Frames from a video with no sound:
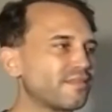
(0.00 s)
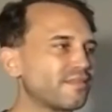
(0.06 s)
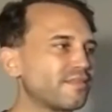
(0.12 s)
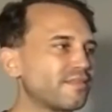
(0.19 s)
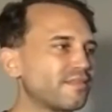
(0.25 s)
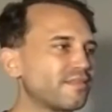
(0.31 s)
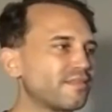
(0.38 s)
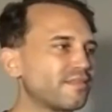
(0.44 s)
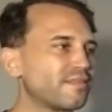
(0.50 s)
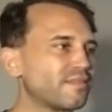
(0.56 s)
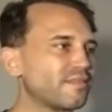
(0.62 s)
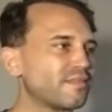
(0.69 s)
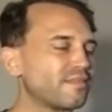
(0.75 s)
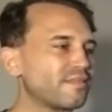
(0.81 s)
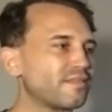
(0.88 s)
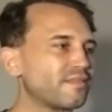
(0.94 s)

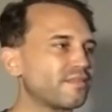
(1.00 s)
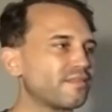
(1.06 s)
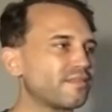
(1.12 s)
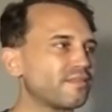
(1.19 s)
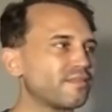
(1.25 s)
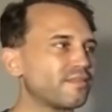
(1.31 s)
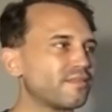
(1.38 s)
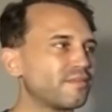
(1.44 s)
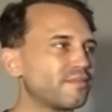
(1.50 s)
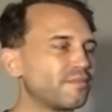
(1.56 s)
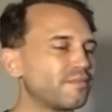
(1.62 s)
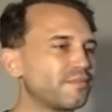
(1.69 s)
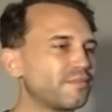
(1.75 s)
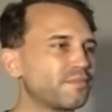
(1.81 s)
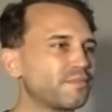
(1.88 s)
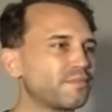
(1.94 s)

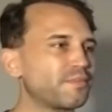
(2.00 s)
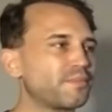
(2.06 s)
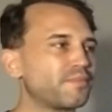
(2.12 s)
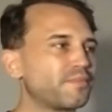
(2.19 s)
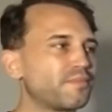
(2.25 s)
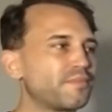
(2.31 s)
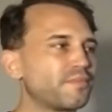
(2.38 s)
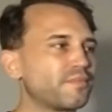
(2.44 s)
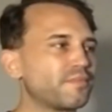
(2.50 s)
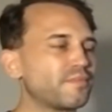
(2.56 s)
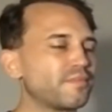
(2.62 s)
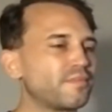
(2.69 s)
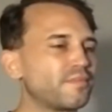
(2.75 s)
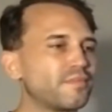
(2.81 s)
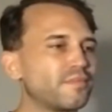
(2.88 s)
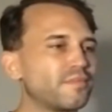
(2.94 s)

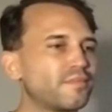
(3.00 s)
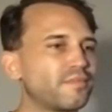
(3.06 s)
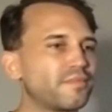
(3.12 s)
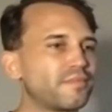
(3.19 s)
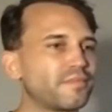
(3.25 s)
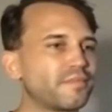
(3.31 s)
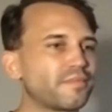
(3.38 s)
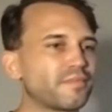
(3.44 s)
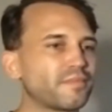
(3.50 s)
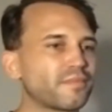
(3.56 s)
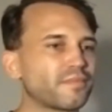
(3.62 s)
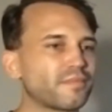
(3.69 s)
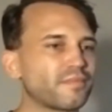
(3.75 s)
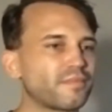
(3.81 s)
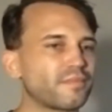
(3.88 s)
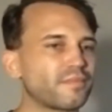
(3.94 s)

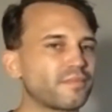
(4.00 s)
(silent)